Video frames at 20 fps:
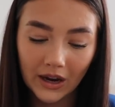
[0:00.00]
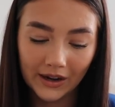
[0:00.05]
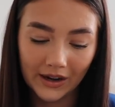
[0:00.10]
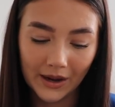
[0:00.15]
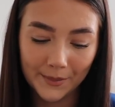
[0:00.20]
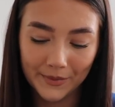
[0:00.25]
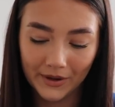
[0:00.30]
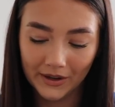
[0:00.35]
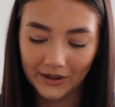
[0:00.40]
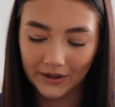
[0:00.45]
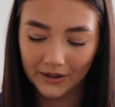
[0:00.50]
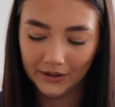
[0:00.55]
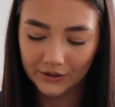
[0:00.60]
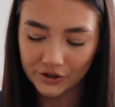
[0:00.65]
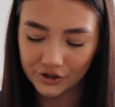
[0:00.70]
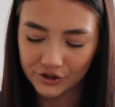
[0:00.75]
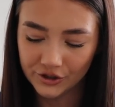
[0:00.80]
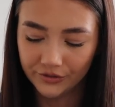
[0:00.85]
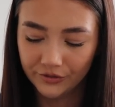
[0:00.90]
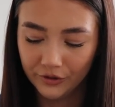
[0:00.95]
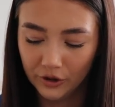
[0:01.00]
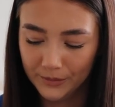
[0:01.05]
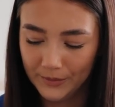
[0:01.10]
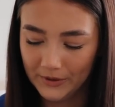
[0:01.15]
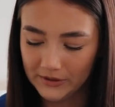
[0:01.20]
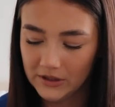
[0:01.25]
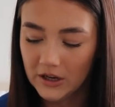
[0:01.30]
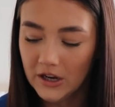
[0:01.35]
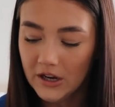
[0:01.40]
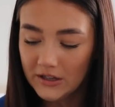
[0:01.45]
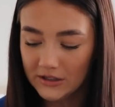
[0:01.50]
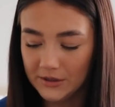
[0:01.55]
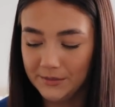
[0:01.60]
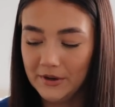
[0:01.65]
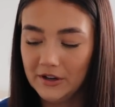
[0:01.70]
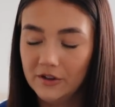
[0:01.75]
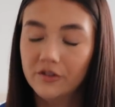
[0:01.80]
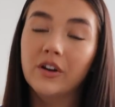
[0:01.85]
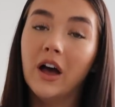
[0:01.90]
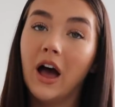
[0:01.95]
get me just a few bits. To
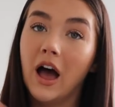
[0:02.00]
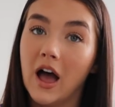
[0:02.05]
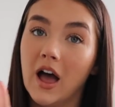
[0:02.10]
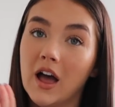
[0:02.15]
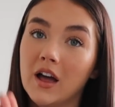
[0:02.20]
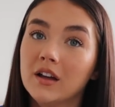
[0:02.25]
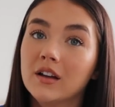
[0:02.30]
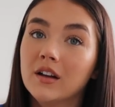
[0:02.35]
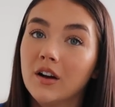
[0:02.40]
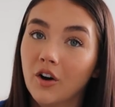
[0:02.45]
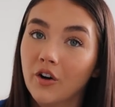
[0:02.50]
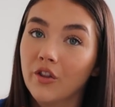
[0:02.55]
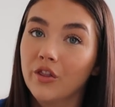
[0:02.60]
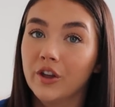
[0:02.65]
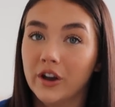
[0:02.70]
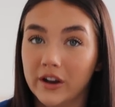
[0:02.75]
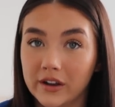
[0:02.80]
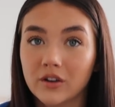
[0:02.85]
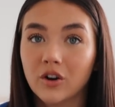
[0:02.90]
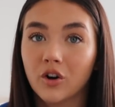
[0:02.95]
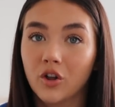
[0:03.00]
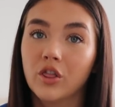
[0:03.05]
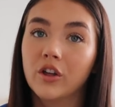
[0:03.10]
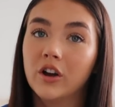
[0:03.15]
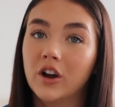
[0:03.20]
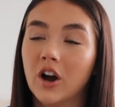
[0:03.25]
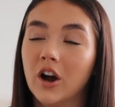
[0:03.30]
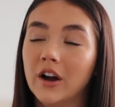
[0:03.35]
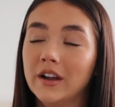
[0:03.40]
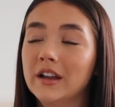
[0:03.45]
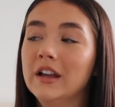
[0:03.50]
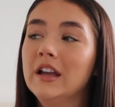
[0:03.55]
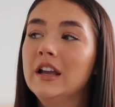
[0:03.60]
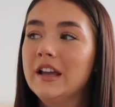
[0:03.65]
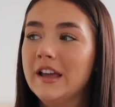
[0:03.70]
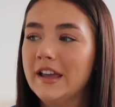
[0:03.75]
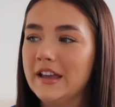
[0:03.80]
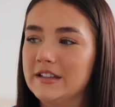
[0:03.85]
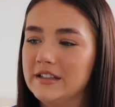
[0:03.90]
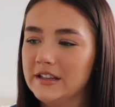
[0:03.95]
be fair, on the guy,
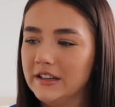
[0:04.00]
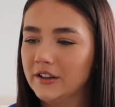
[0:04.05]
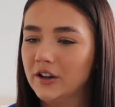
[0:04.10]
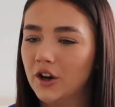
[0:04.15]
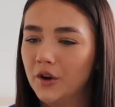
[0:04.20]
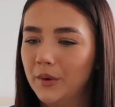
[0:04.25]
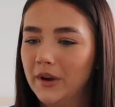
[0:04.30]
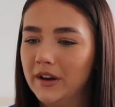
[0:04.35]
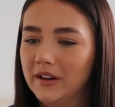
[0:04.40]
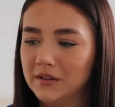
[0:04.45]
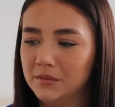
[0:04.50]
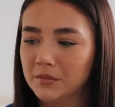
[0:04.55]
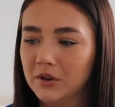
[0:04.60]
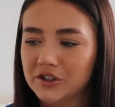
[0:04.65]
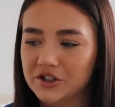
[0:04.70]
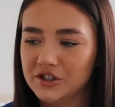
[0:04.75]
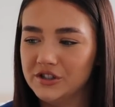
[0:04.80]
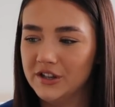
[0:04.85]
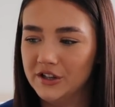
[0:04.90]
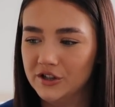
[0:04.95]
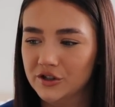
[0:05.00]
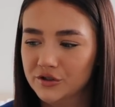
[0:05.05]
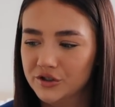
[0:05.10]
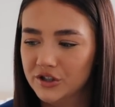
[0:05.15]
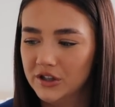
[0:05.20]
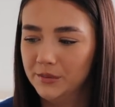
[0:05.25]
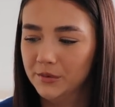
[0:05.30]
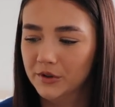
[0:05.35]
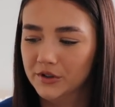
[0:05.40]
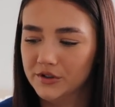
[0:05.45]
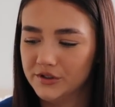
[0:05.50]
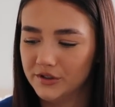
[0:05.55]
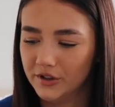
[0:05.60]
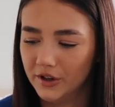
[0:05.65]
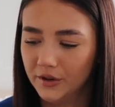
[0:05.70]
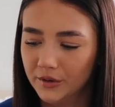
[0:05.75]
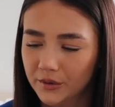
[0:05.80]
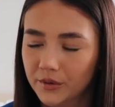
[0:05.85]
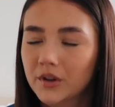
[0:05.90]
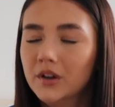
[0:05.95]
he didn't go in as much as he usually would,
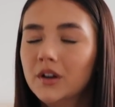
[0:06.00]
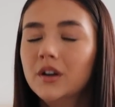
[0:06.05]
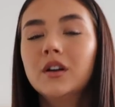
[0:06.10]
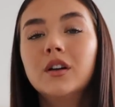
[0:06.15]
so...